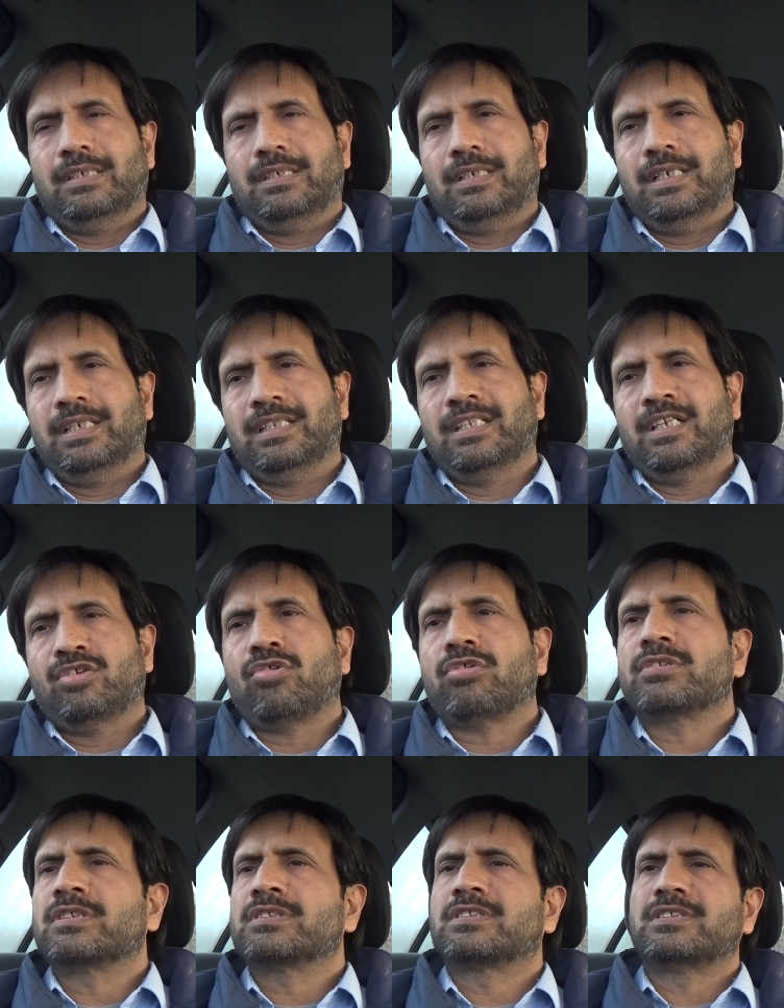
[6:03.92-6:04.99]
And the
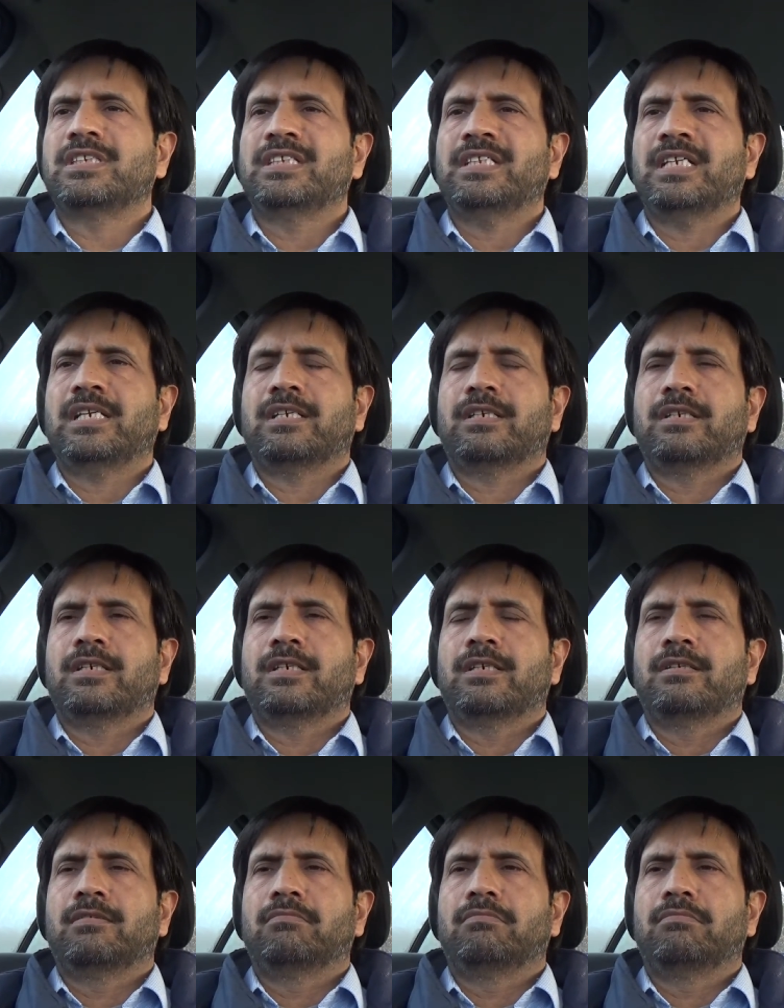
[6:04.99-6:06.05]
doctors say that, uh,
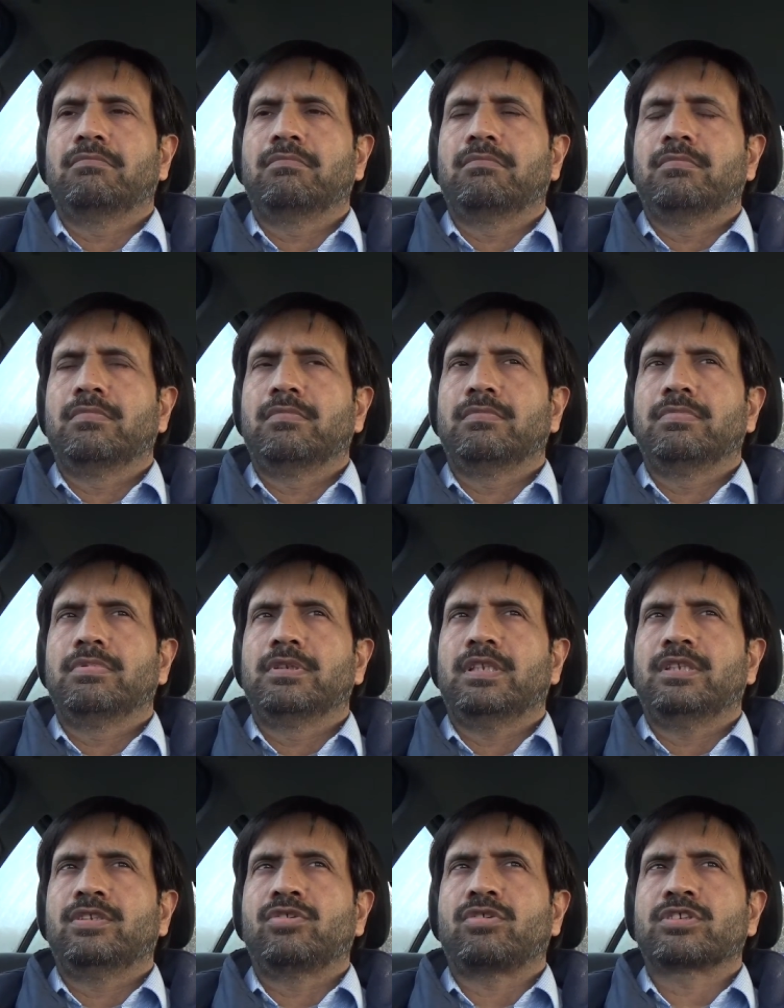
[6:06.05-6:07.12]

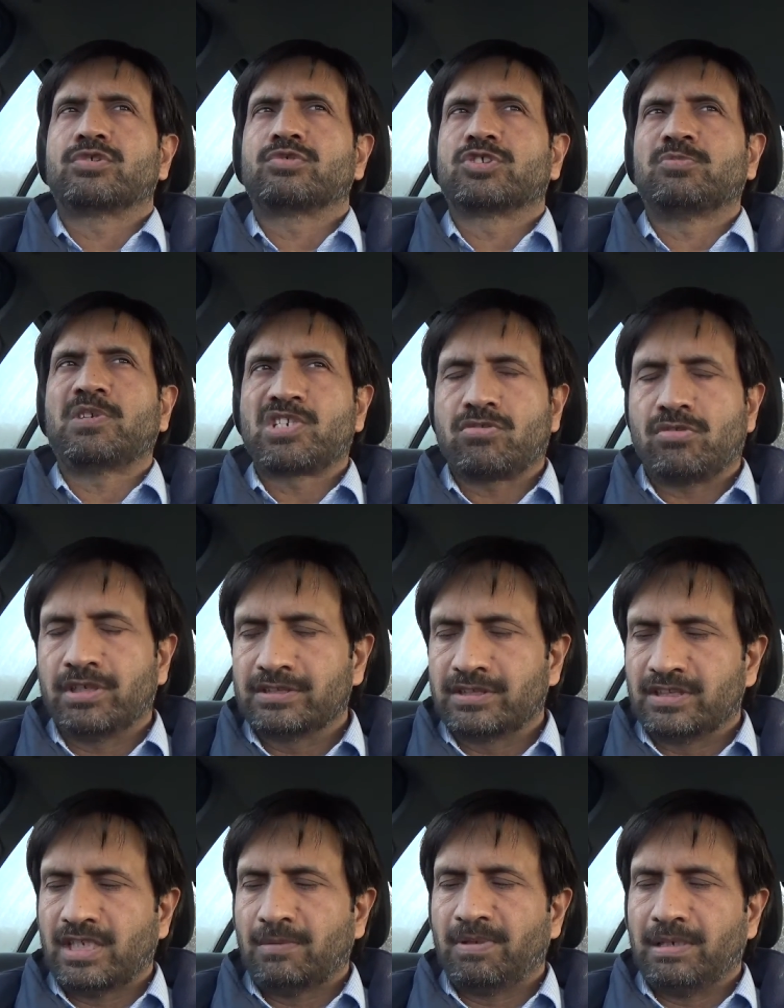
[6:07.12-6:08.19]
the doctors who specialize
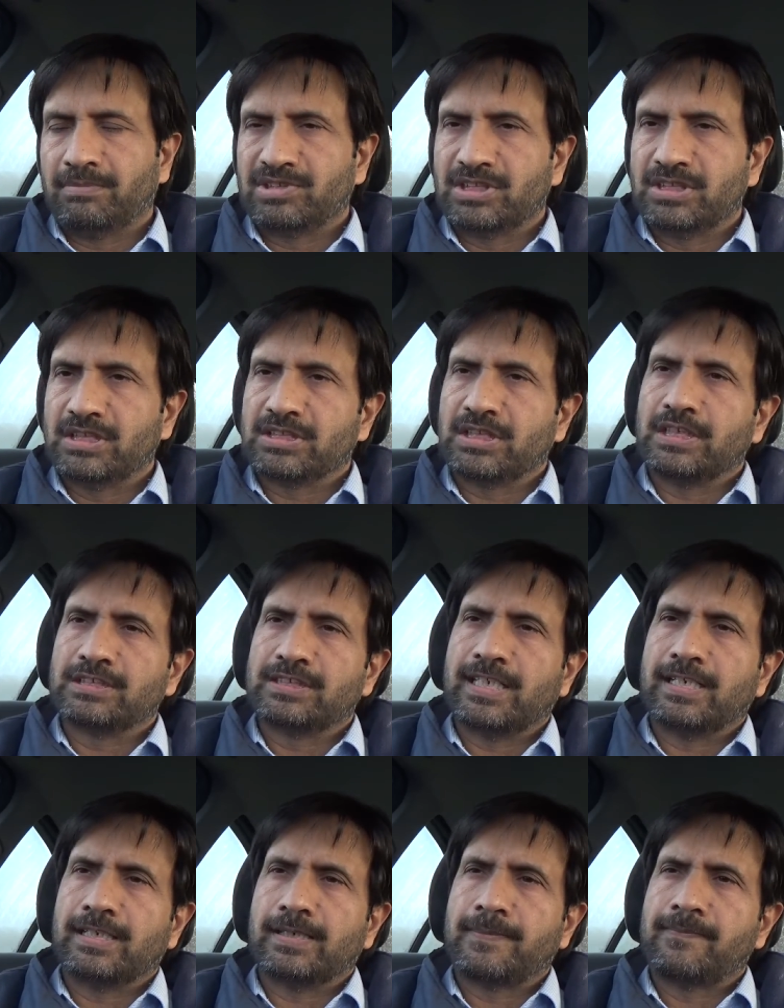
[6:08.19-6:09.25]
in the epilepsy, they say
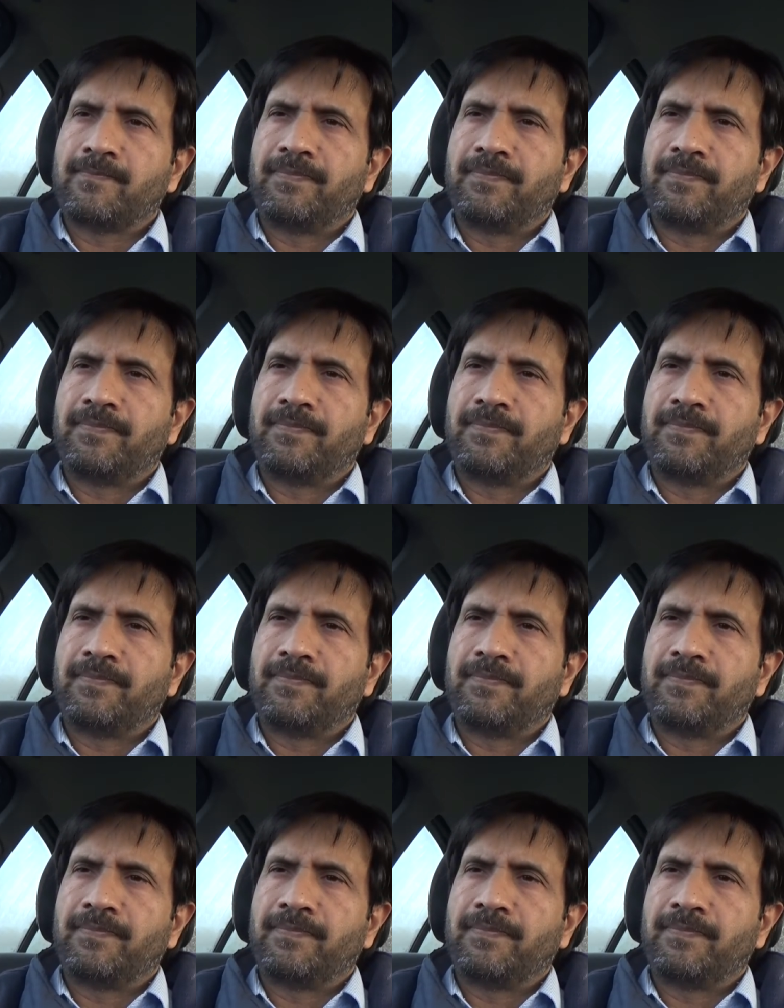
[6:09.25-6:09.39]
that uh,